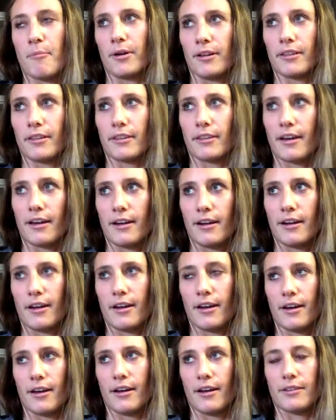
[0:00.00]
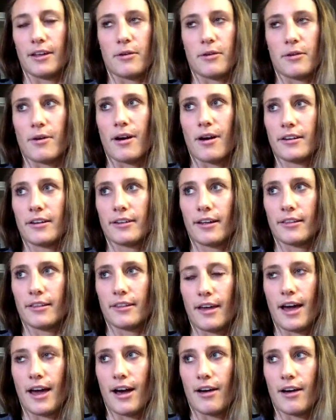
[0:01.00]
They run, and they
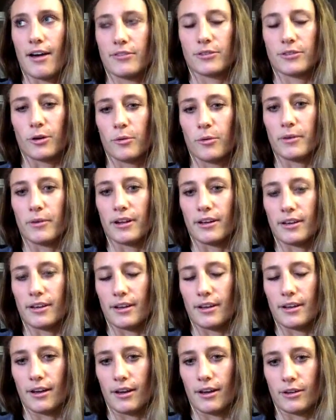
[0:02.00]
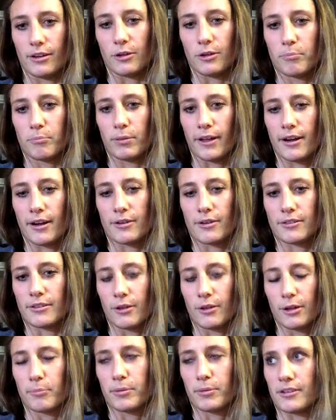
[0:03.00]
have so many good players in all
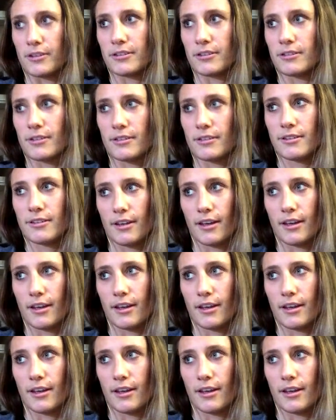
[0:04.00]
positions, and